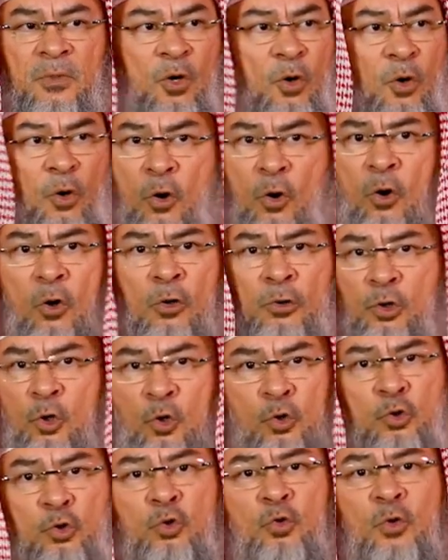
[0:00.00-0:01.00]
All
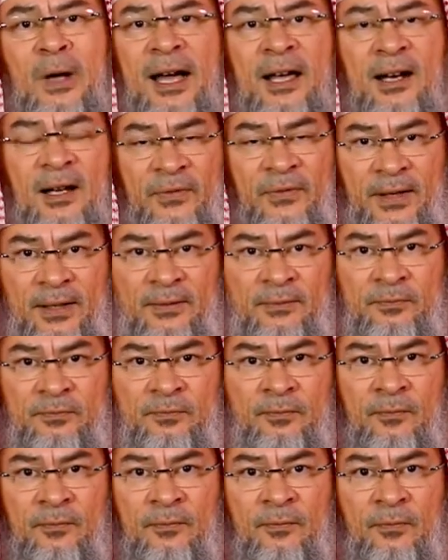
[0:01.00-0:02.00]
go to Arafah,
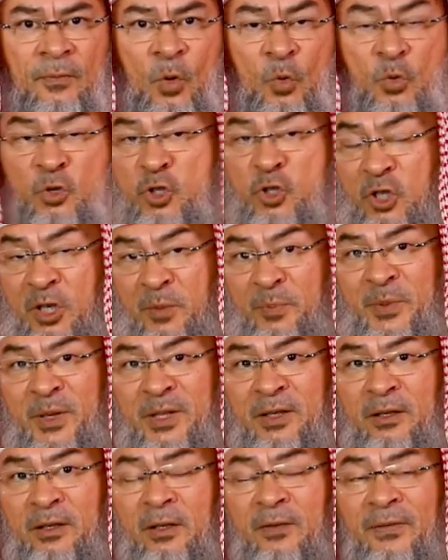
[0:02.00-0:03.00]
which is a
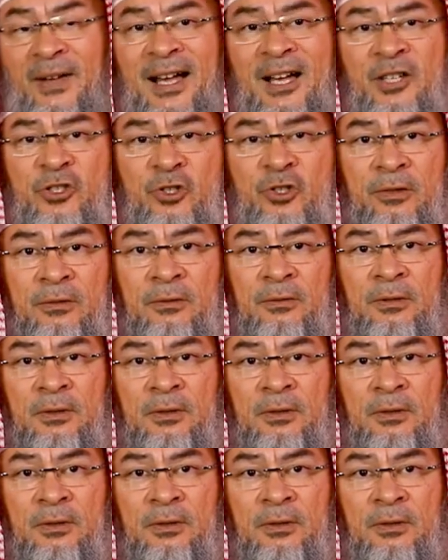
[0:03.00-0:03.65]
pillar of Hajj.